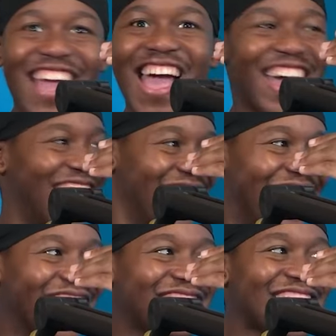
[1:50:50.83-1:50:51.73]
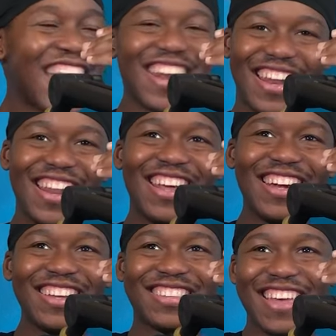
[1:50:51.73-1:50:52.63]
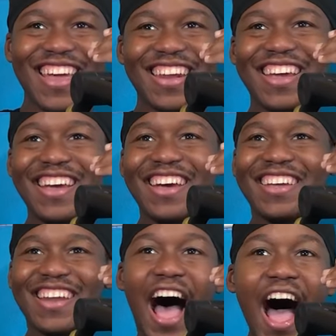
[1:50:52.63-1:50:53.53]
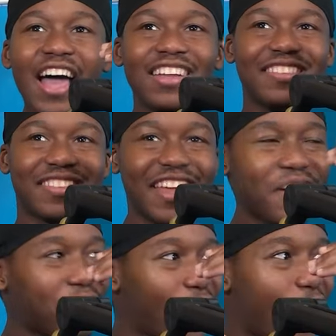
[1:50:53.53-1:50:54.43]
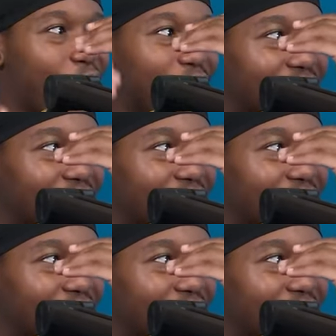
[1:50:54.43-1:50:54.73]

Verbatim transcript: Yeah, the nigga said, the nigga said, nah, instead of going for